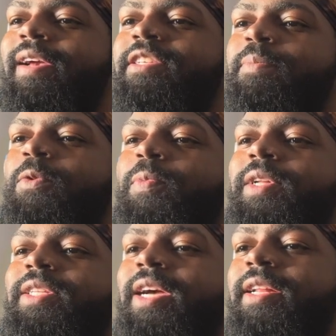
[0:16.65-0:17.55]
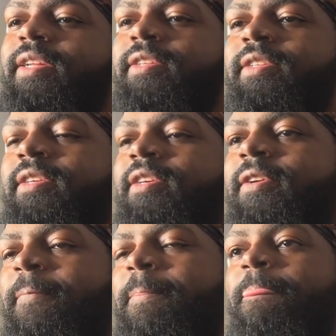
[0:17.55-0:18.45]
Some more Pentatonix.
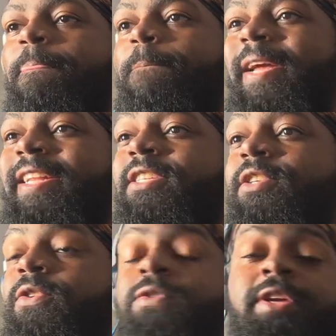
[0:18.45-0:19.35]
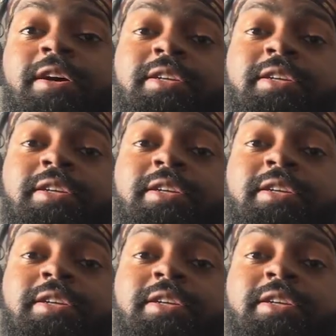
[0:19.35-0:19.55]
And this song, y'all,